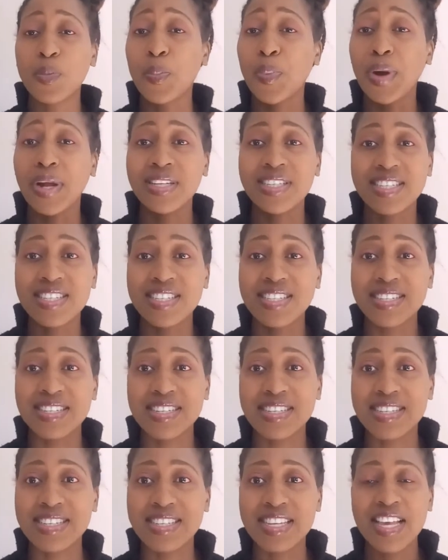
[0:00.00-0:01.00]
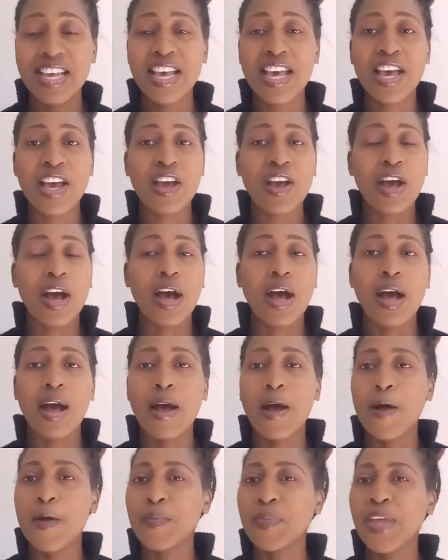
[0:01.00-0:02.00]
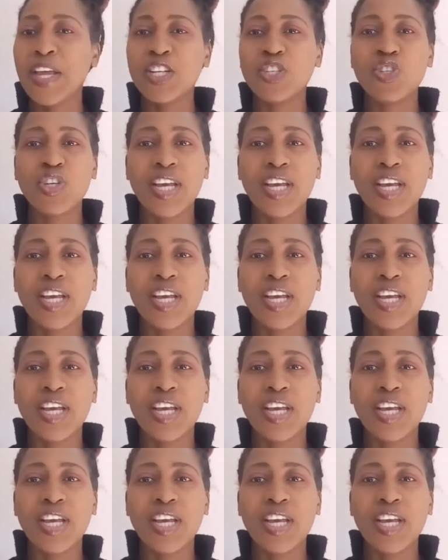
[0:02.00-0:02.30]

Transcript: practitioners, and